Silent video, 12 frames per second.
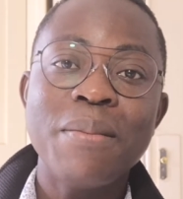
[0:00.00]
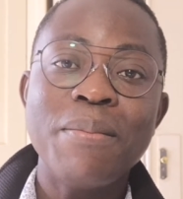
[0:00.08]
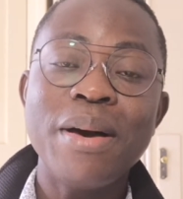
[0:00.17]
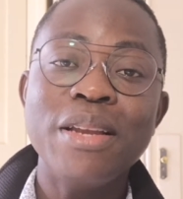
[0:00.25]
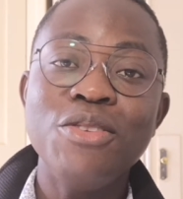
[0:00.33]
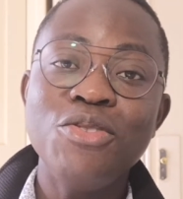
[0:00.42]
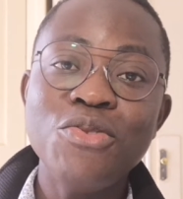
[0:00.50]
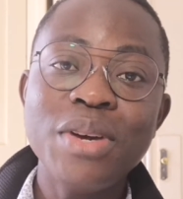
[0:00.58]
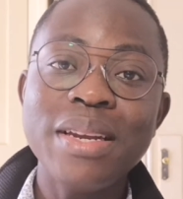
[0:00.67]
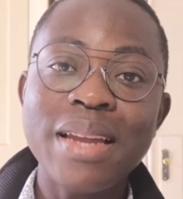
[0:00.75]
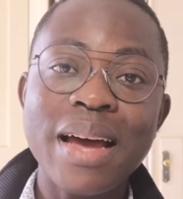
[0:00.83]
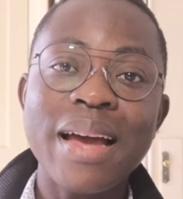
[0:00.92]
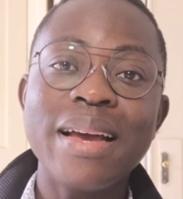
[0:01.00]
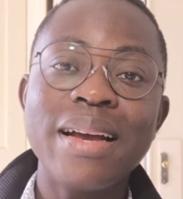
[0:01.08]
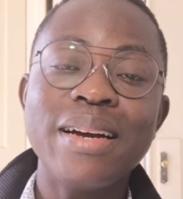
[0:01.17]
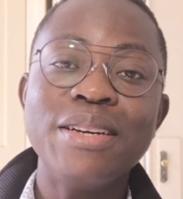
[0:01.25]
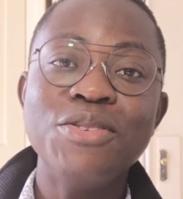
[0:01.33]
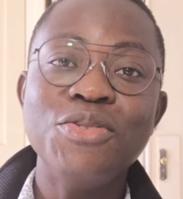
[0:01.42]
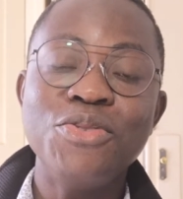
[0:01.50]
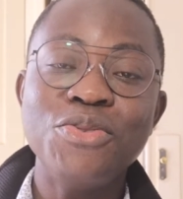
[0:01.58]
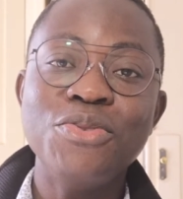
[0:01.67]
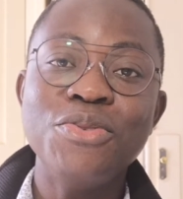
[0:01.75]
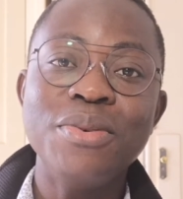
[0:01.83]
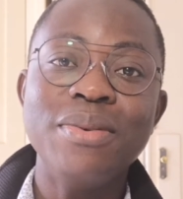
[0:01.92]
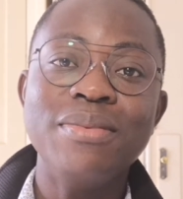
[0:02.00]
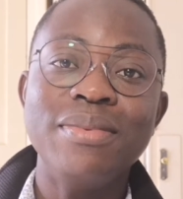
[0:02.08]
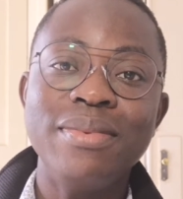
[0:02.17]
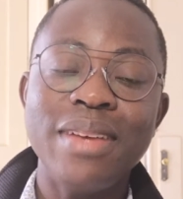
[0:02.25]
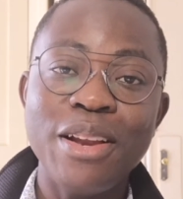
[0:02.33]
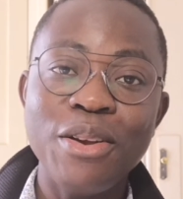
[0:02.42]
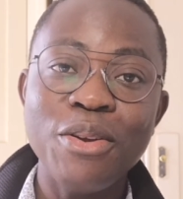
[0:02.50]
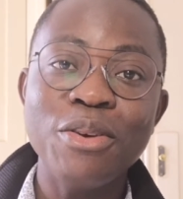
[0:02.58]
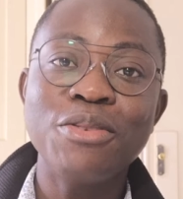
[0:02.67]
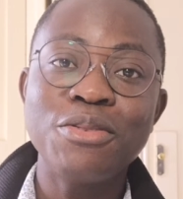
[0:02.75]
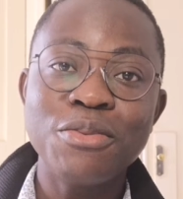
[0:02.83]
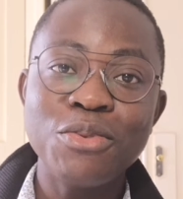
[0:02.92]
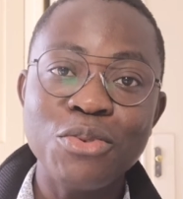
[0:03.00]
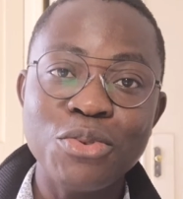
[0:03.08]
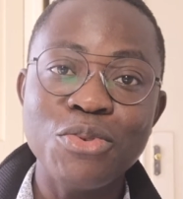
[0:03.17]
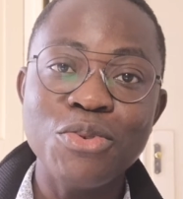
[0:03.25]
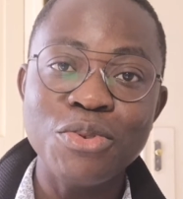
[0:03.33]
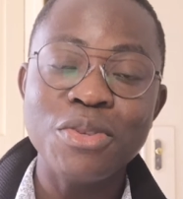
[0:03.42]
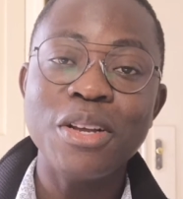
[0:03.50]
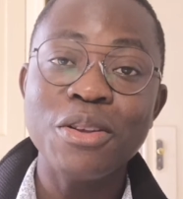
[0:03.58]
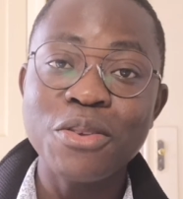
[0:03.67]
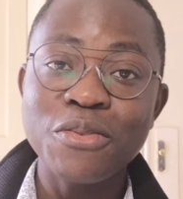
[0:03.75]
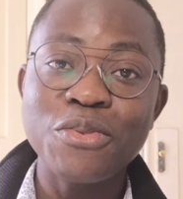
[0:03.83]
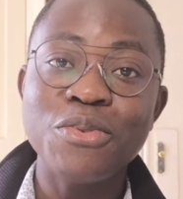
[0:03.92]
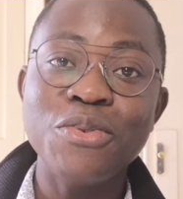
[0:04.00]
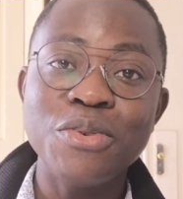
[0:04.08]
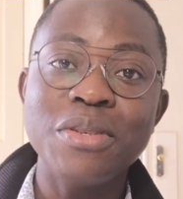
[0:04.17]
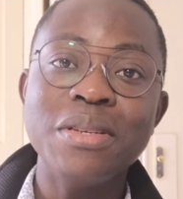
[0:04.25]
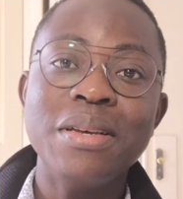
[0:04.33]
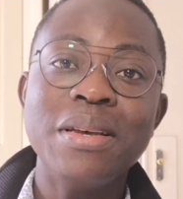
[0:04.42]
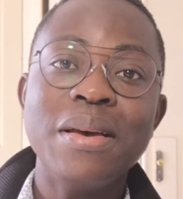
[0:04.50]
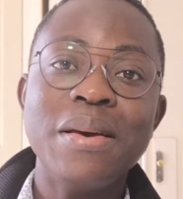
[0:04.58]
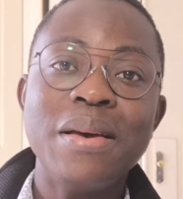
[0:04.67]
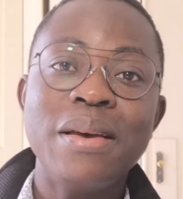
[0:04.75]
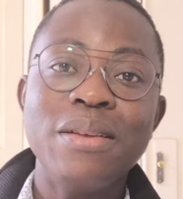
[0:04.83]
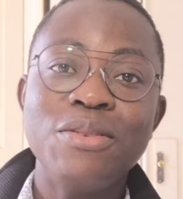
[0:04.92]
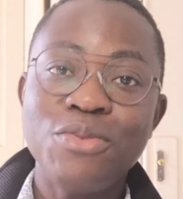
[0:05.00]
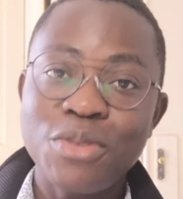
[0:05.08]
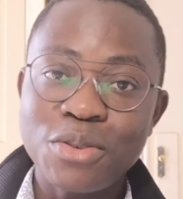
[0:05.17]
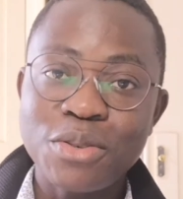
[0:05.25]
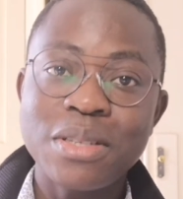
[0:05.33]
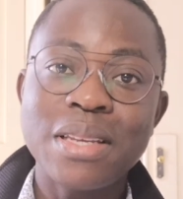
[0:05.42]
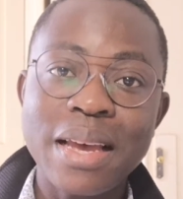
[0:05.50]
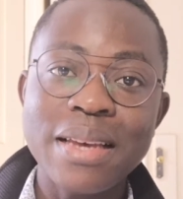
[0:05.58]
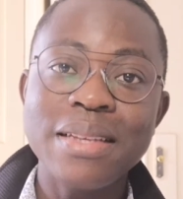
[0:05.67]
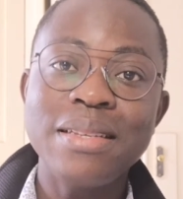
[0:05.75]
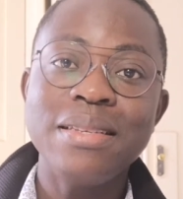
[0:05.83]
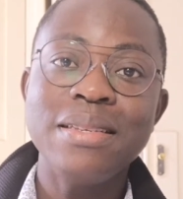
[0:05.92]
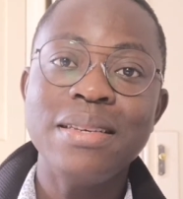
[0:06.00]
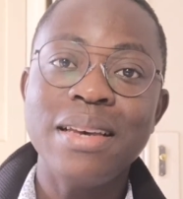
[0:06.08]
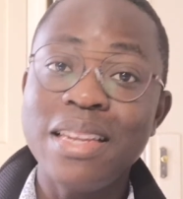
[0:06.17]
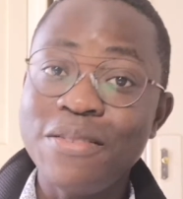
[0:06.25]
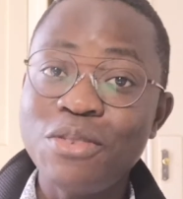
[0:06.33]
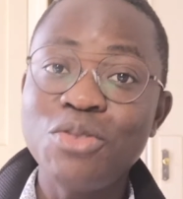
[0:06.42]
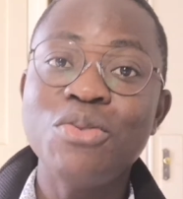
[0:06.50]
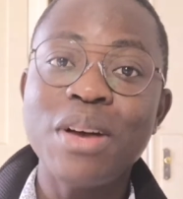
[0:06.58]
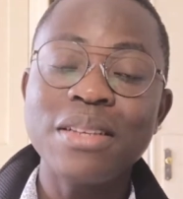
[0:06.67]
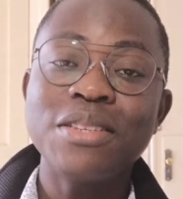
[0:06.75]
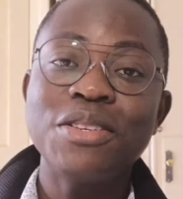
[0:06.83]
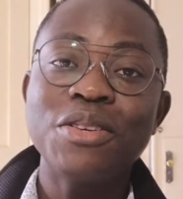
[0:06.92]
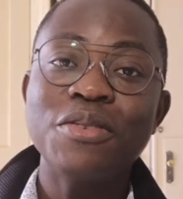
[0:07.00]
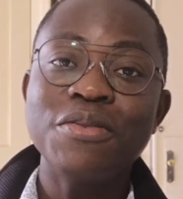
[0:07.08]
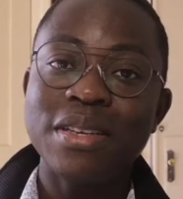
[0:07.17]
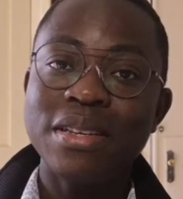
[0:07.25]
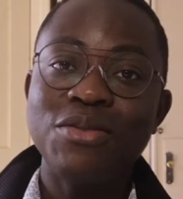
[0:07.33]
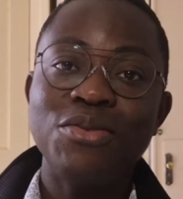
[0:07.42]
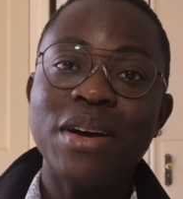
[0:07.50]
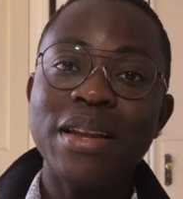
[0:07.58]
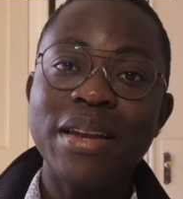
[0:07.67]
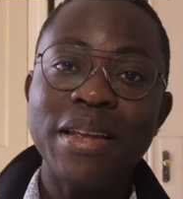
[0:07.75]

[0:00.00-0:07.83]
But you and I can do a lot of good to the society and even to ourselves and to our